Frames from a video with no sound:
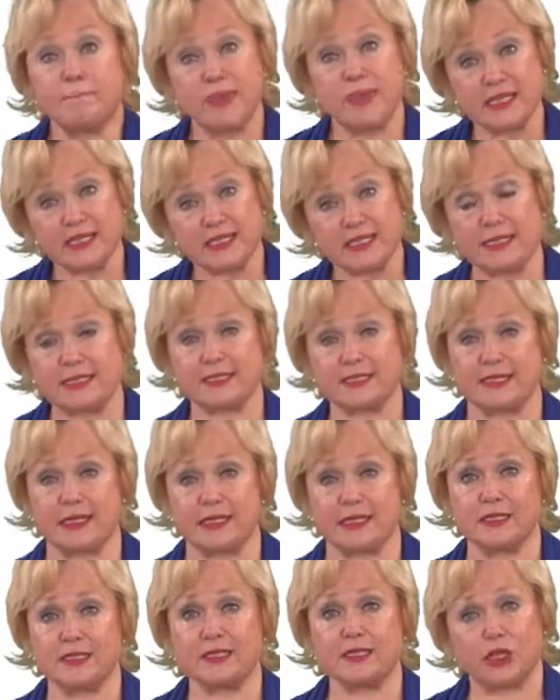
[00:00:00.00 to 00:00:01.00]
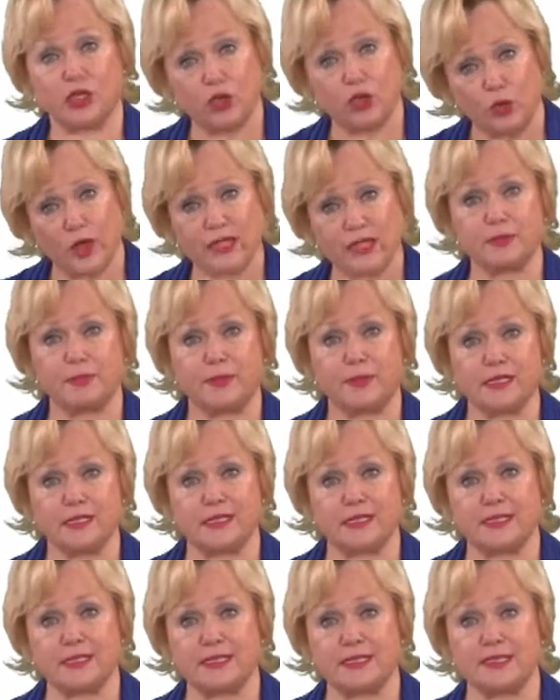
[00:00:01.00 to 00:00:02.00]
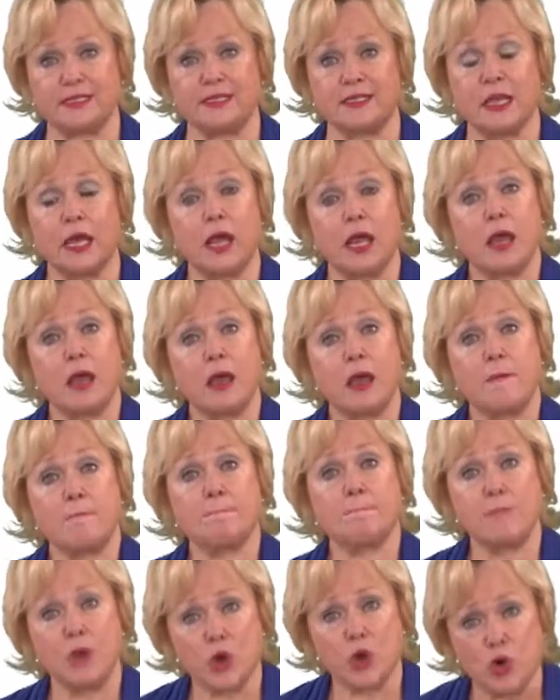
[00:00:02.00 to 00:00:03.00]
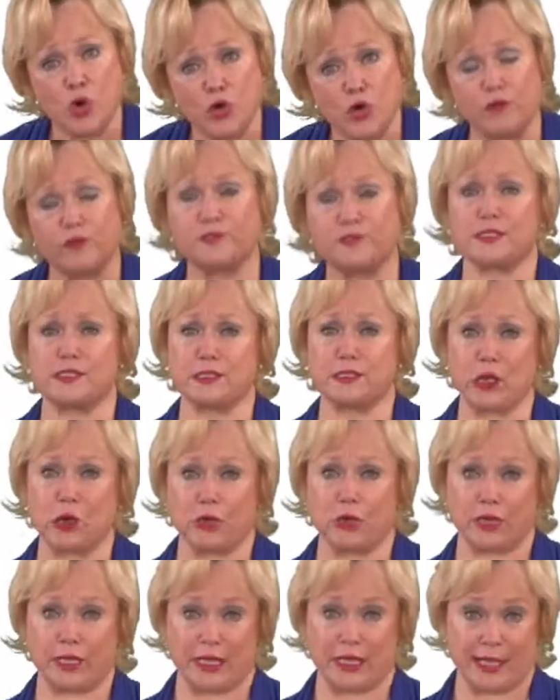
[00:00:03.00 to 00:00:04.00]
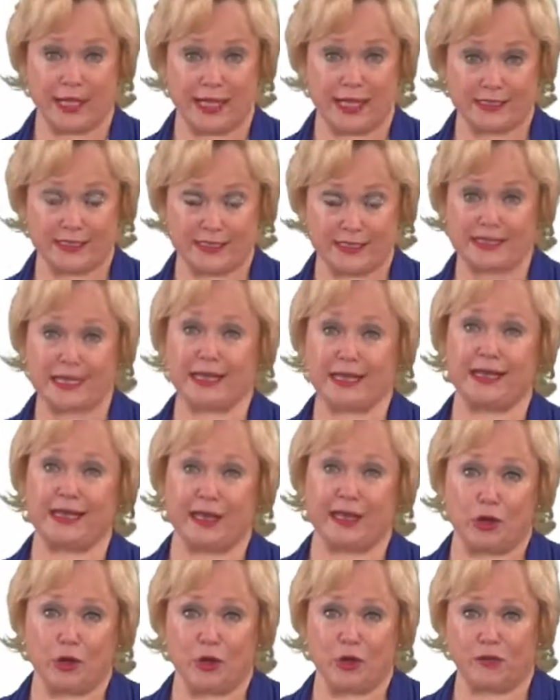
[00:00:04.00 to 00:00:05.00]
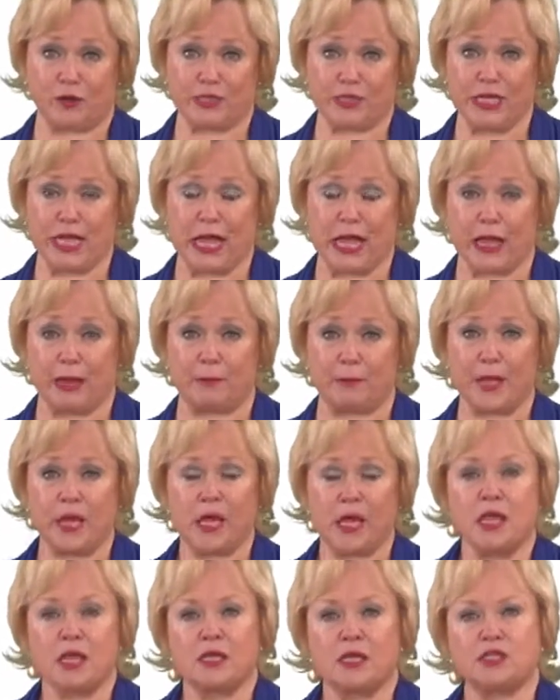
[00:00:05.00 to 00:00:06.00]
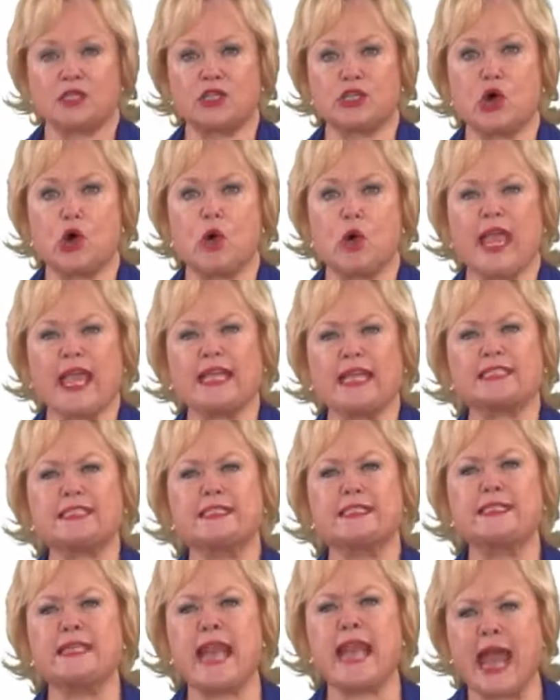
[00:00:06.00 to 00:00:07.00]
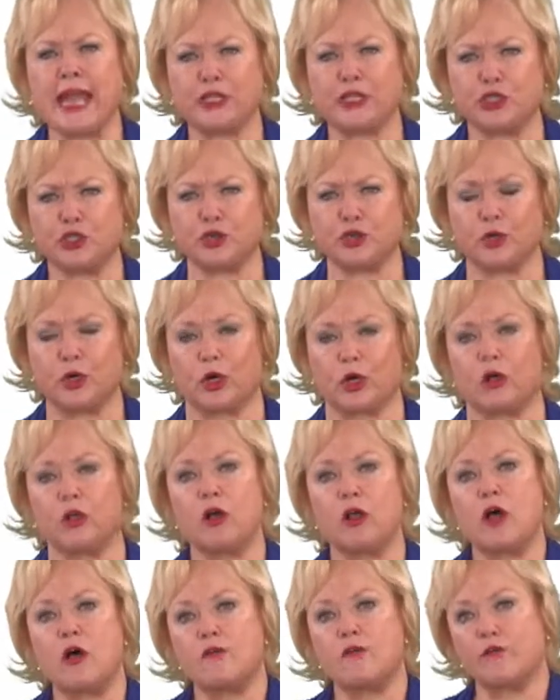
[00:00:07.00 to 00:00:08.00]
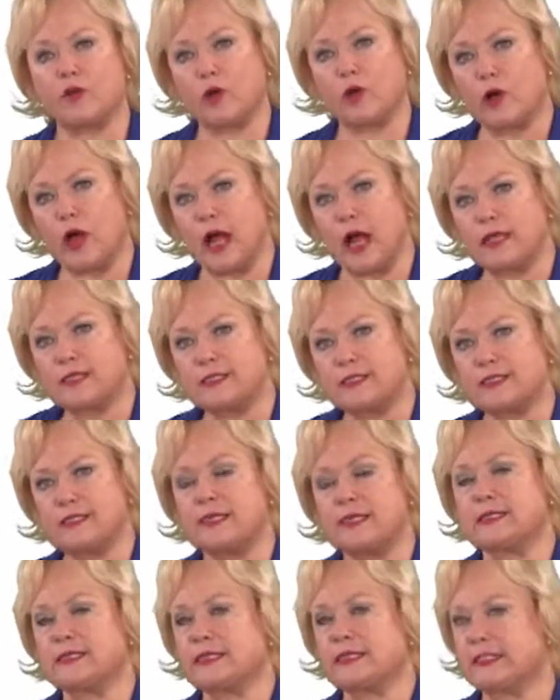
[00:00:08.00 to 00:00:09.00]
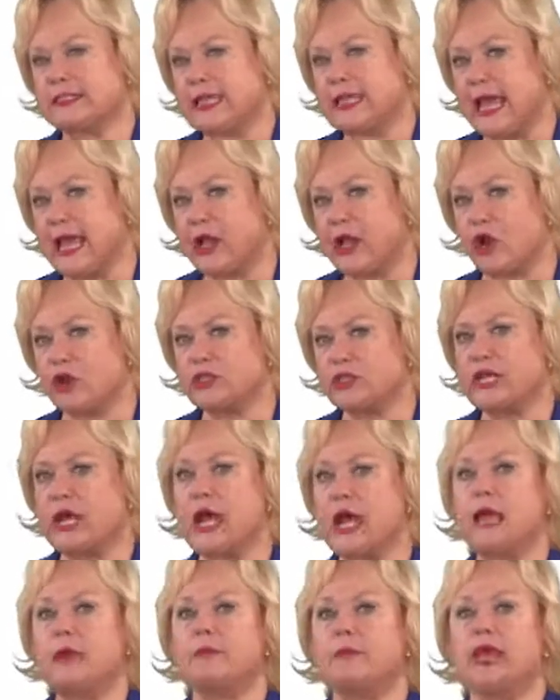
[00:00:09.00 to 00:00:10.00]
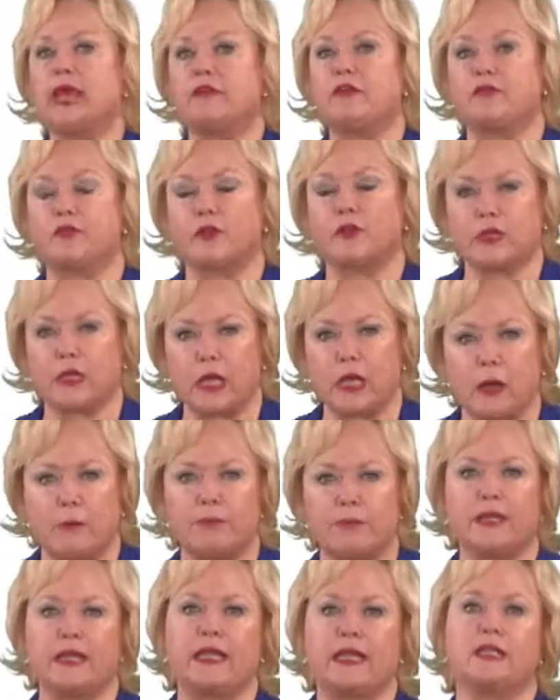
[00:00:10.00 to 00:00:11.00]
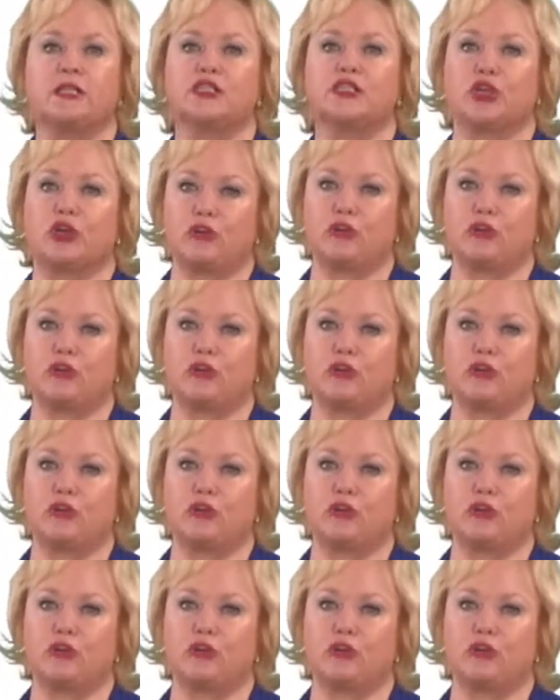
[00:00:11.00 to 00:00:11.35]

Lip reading: Businesses, U.S. businesses, move slowly and steadily over time. So it's natural for us to take our time and for the company to